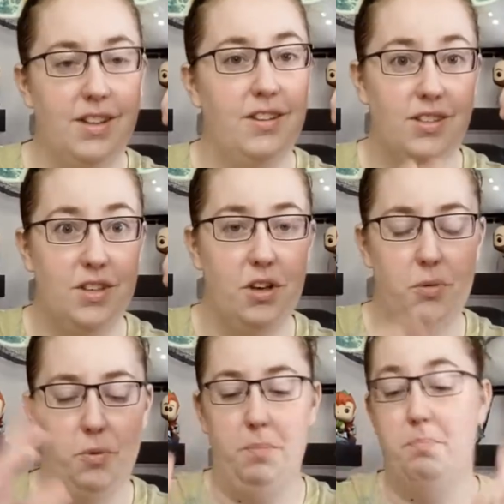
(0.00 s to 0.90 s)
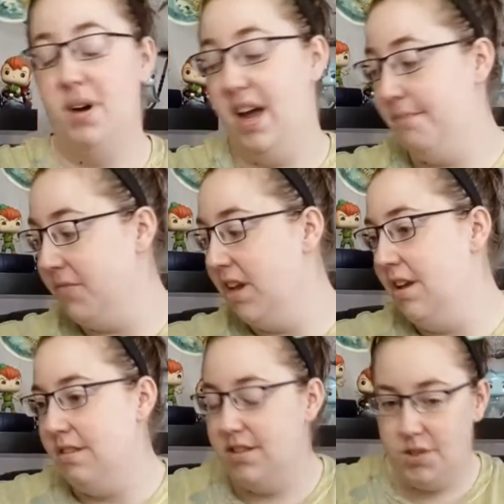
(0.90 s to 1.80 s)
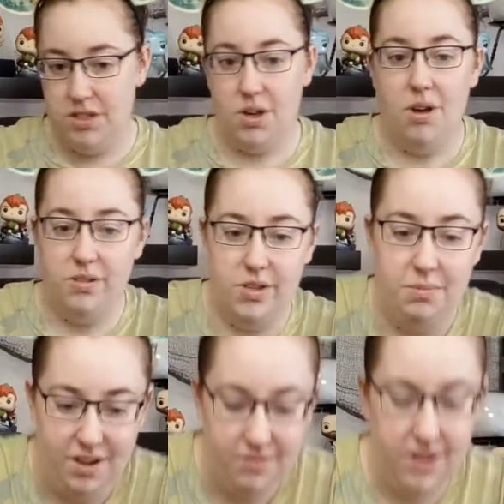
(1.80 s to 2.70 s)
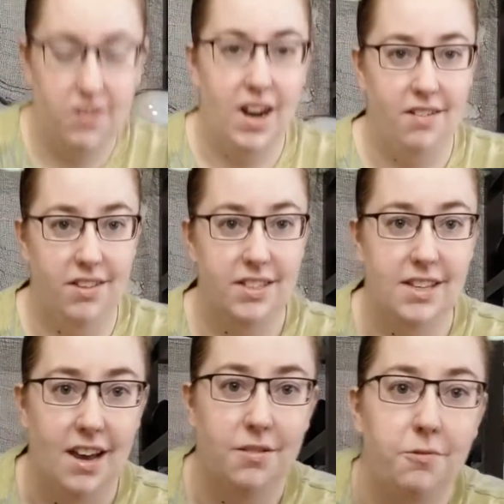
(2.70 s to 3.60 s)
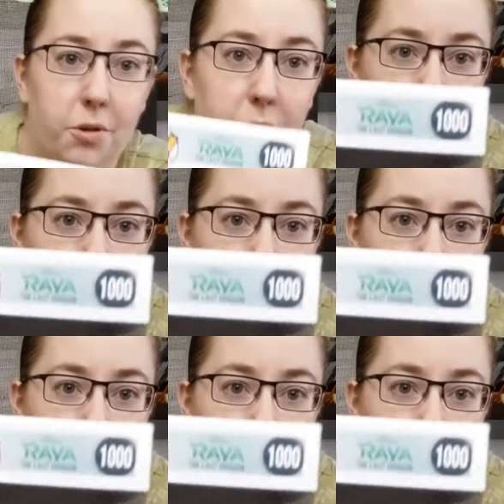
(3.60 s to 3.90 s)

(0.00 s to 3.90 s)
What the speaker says: and this is the only one. But this is also my favorite out of the set for